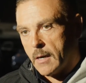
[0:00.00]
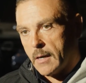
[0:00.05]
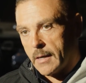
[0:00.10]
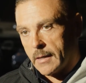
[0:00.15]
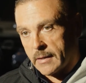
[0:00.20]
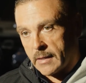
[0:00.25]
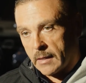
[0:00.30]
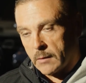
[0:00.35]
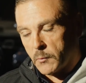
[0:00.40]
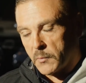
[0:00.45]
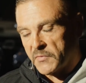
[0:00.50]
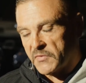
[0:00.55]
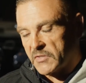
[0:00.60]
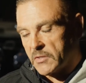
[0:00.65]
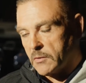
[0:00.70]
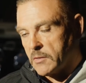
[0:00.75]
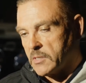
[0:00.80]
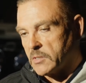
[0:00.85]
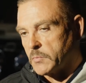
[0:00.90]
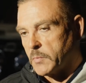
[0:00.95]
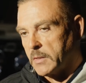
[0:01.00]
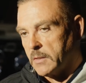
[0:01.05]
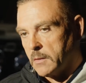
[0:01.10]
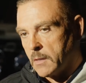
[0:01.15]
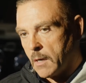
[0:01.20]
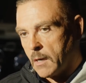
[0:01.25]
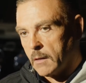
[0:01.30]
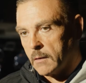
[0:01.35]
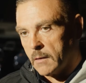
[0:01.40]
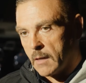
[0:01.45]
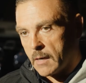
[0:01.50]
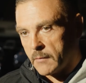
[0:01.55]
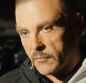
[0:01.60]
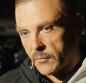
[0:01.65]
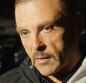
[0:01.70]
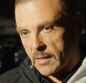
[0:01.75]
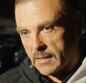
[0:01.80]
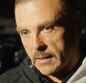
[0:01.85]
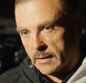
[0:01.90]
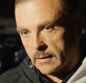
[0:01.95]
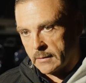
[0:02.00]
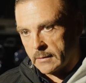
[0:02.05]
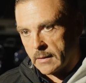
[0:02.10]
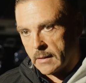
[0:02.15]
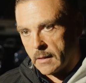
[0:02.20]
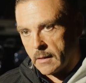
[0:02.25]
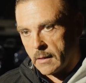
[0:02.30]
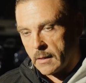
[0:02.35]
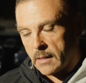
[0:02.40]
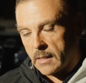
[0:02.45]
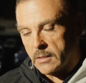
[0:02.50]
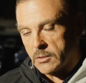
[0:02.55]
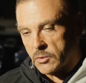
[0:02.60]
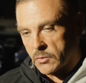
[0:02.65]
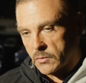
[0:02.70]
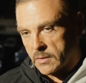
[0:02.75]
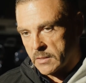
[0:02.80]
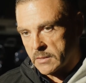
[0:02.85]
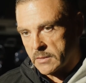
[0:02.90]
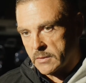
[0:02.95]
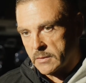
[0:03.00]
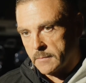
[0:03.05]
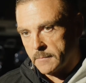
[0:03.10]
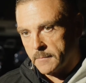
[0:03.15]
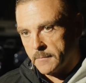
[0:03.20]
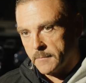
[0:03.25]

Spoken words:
again with serious but non-life-threatening injuries.